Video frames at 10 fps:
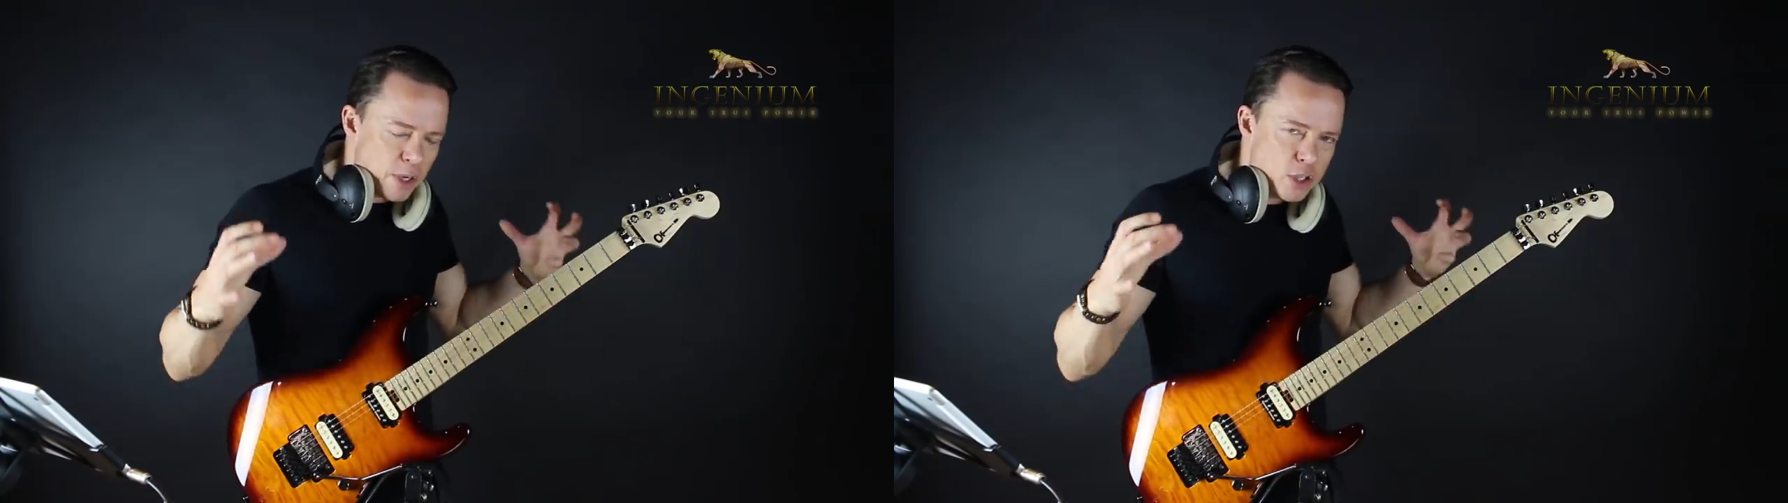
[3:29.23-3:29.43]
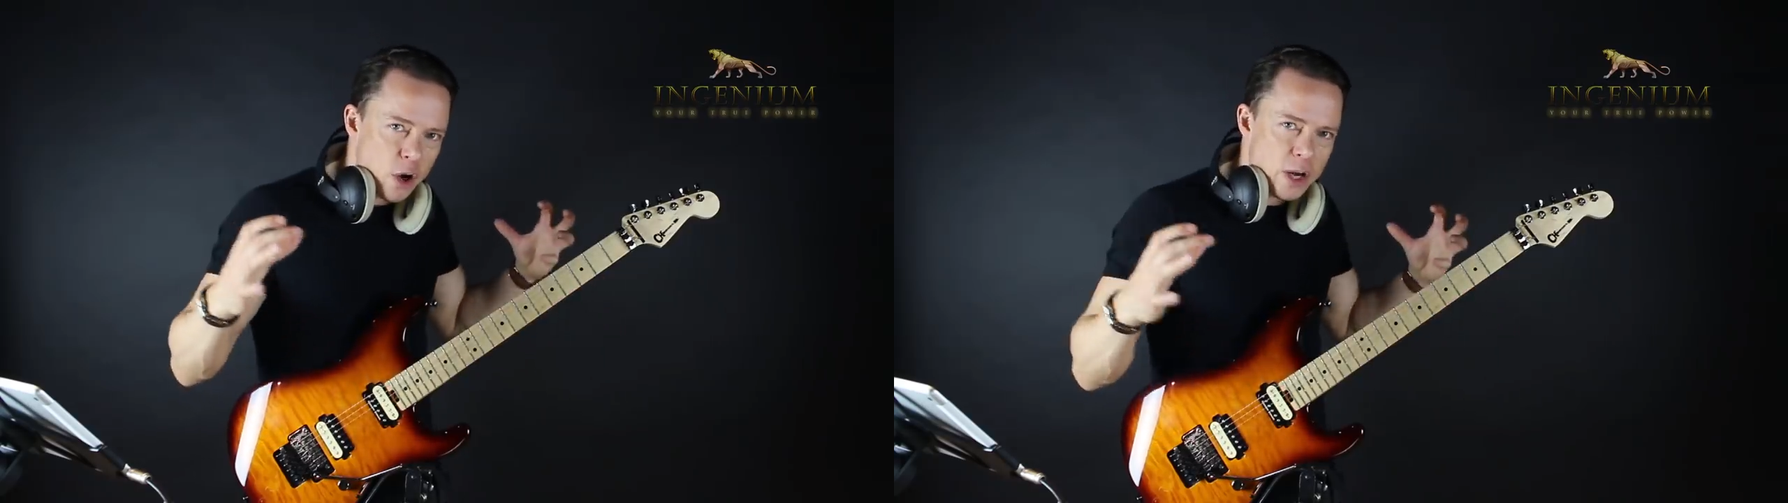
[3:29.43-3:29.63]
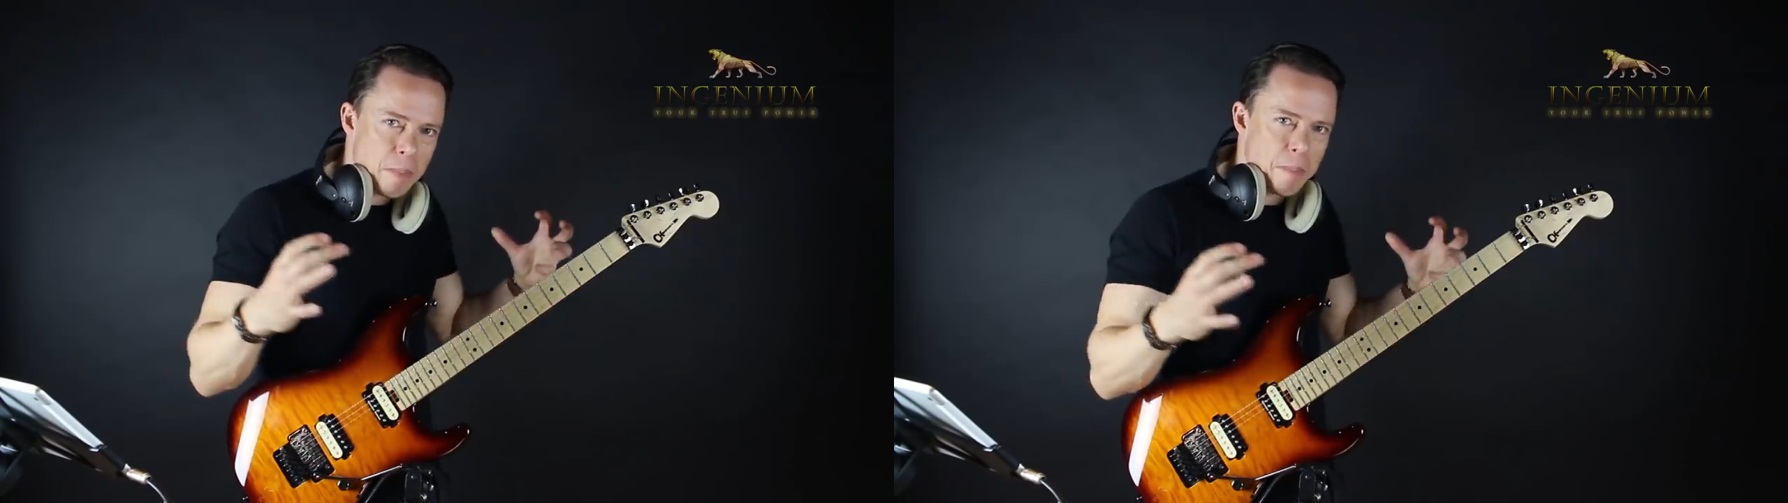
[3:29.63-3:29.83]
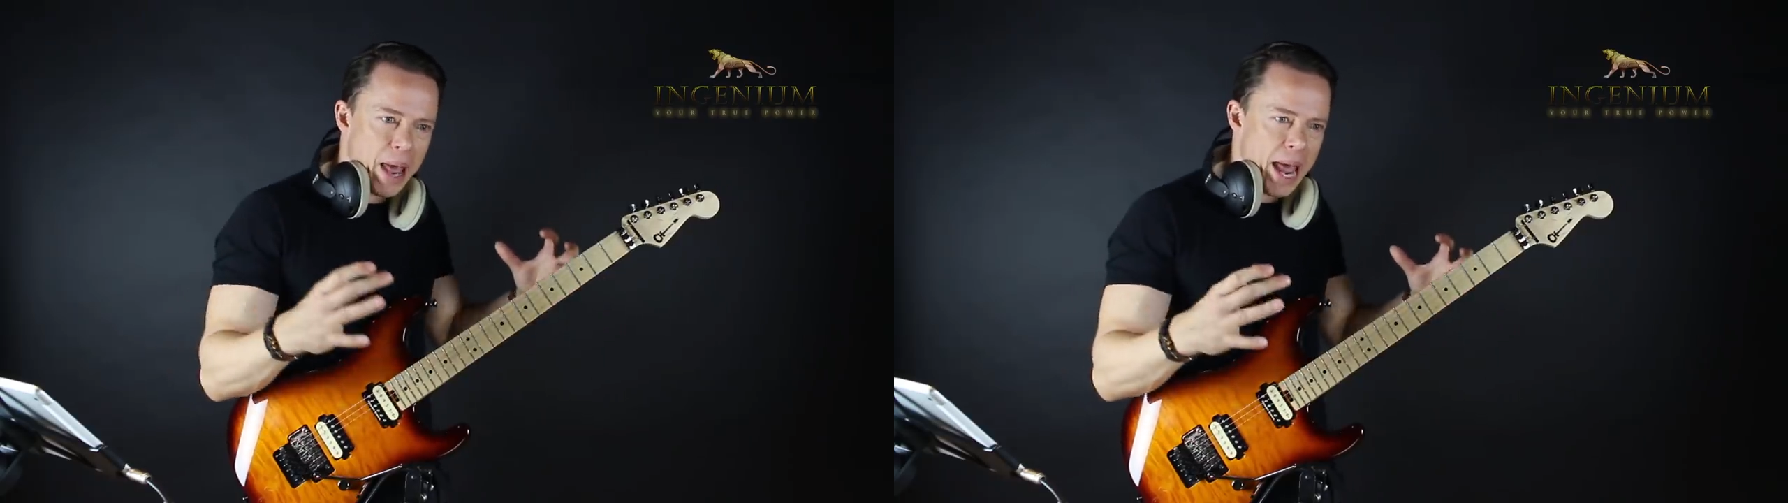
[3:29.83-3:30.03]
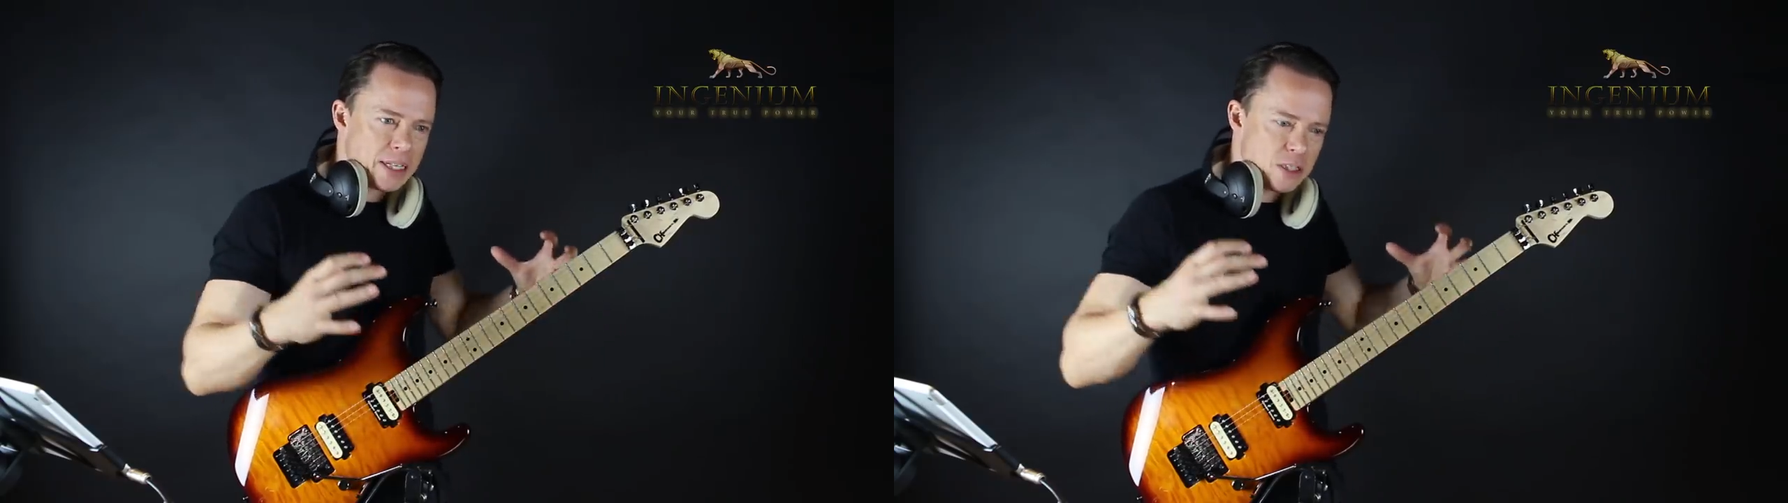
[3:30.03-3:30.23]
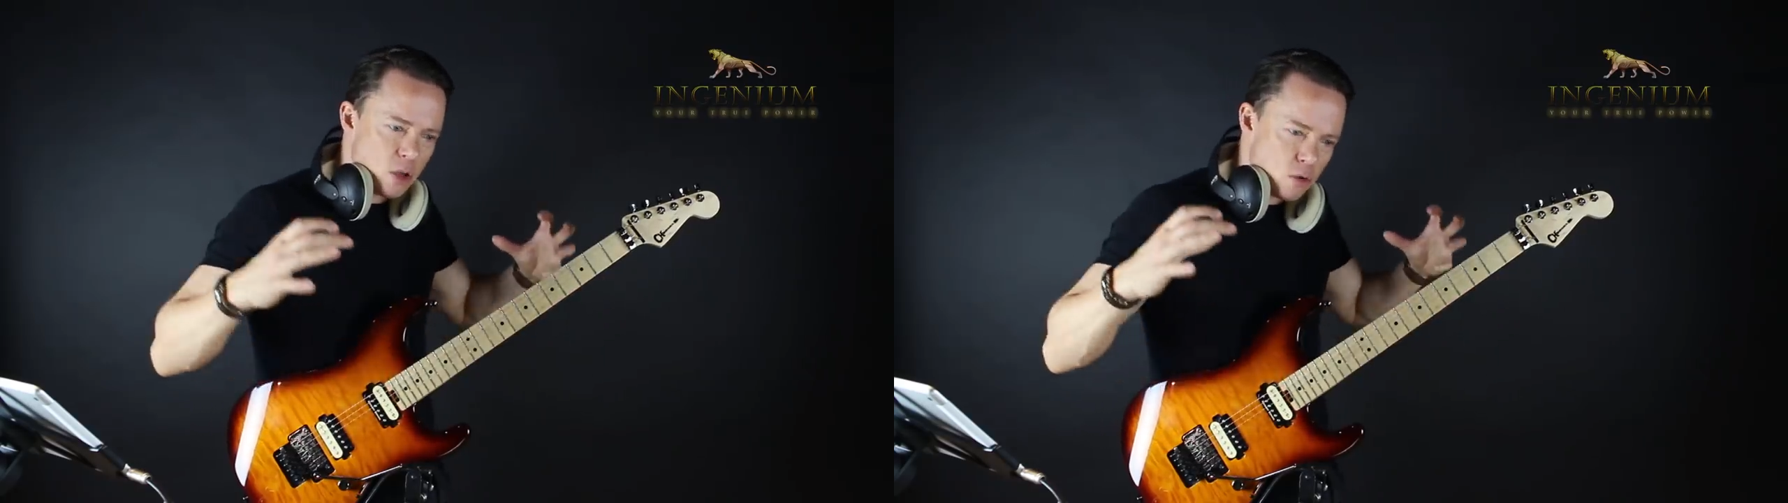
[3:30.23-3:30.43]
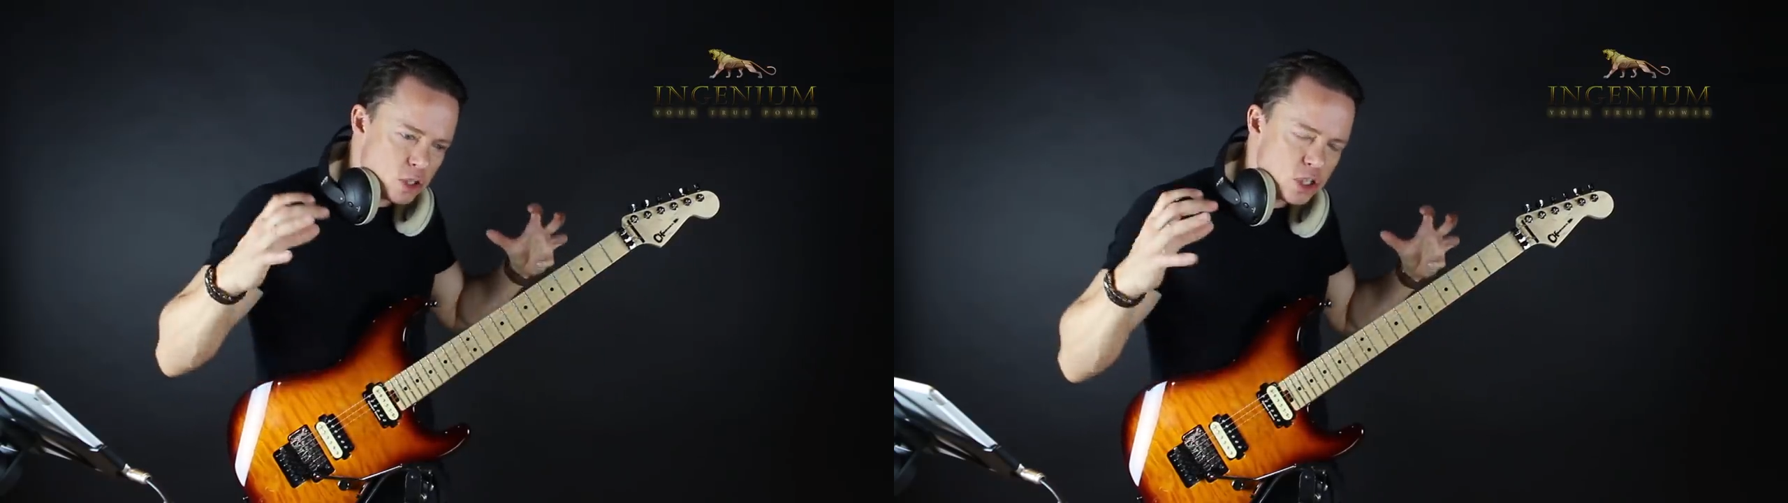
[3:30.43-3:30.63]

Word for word: returning back to those